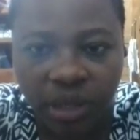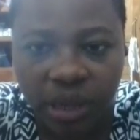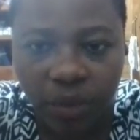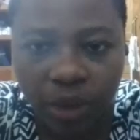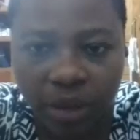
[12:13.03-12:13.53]

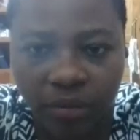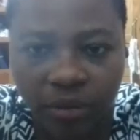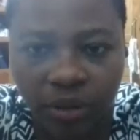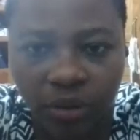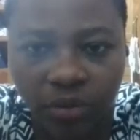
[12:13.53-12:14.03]
while
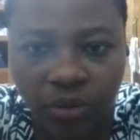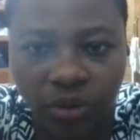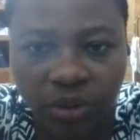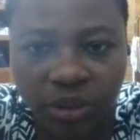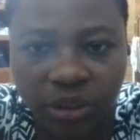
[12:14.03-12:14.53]
the
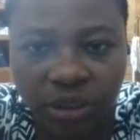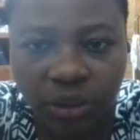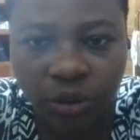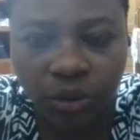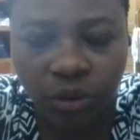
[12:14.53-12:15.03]
unsorted
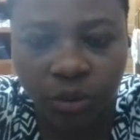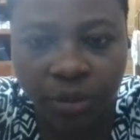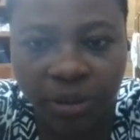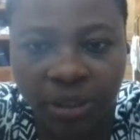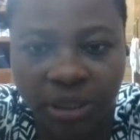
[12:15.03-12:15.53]
section
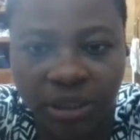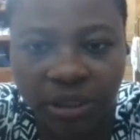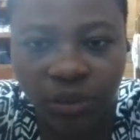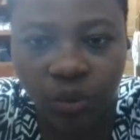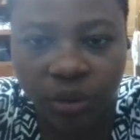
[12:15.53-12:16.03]
numbers are
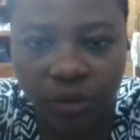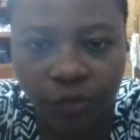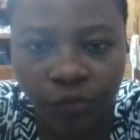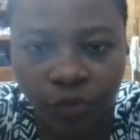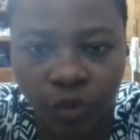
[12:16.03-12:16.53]
still 1 and
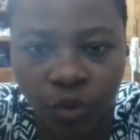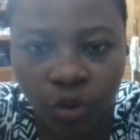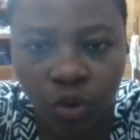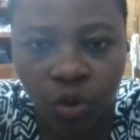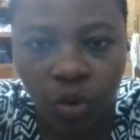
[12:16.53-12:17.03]
4.
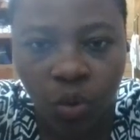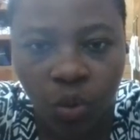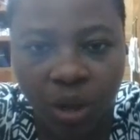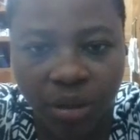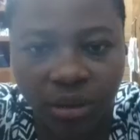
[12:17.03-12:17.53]

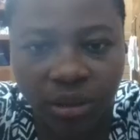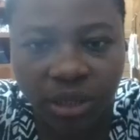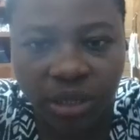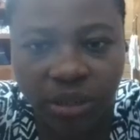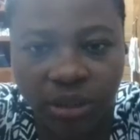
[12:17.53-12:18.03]
One
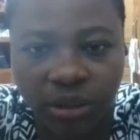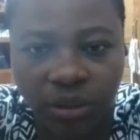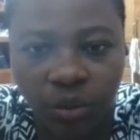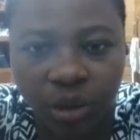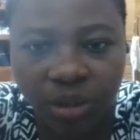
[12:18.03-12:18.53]
takes
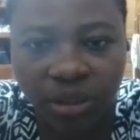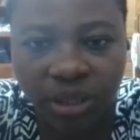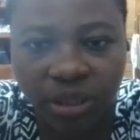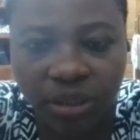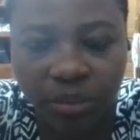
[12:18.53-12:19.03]

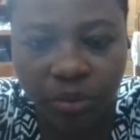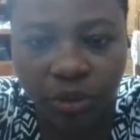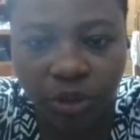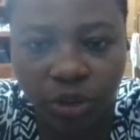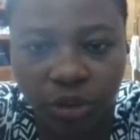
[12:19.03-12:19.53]
the
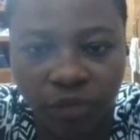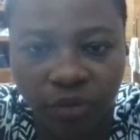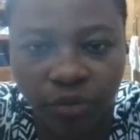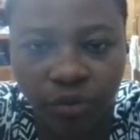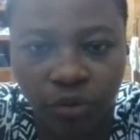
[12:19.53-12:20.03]
position of
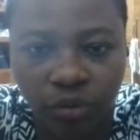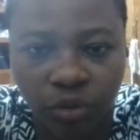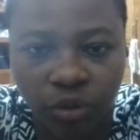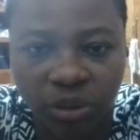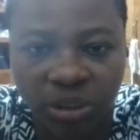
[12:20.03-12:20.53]
the root node
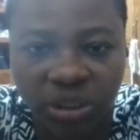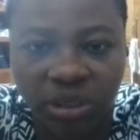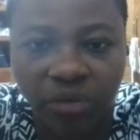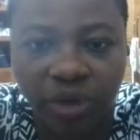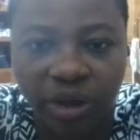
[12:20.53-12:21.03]
because it is the
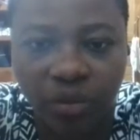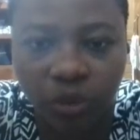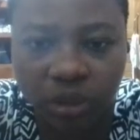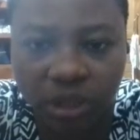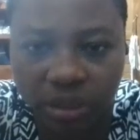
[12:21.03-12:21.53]

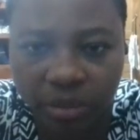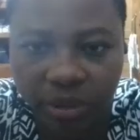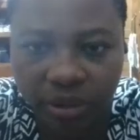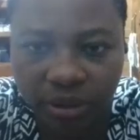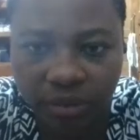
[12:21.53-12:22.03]
rightmost
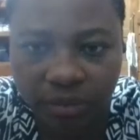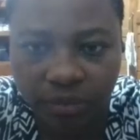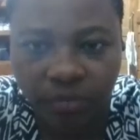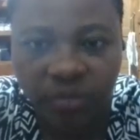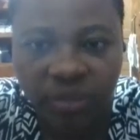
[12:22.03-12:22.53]
element,
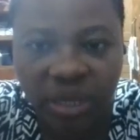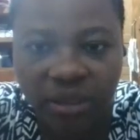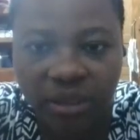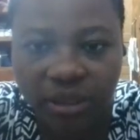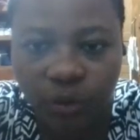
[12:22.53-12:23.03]
and
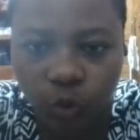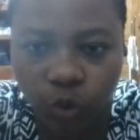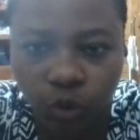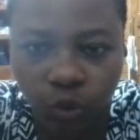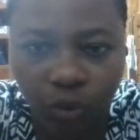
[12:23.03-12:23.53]
it has also
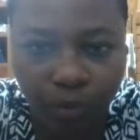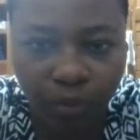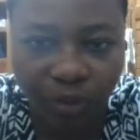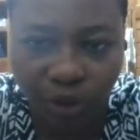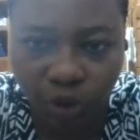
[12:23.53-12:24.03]
swapped
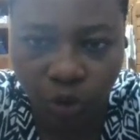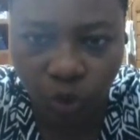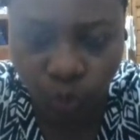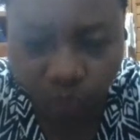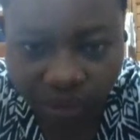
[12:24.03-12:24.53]
positions
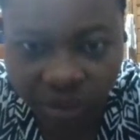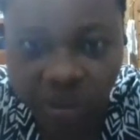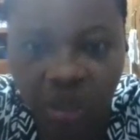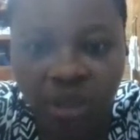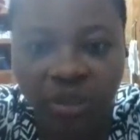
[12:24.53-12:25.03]
with
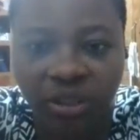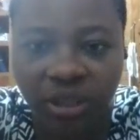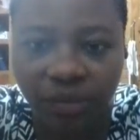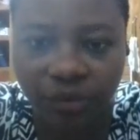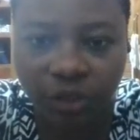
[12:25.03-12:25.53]

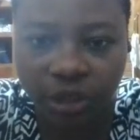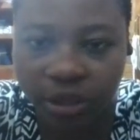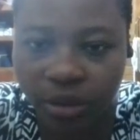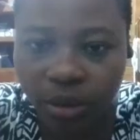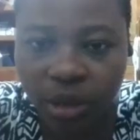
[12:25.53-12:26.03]
7
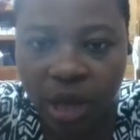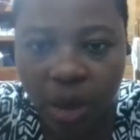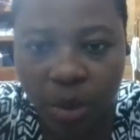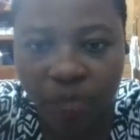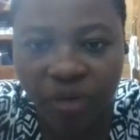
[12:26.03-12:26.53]
here.
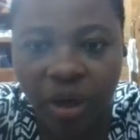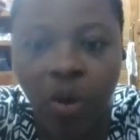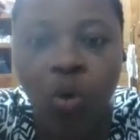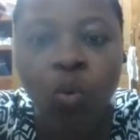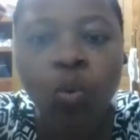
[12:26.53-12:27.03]
However,
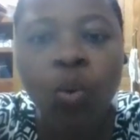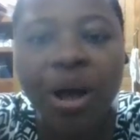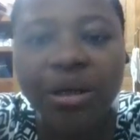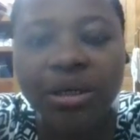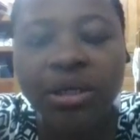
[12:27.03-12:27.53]

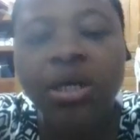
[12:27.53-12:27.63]
1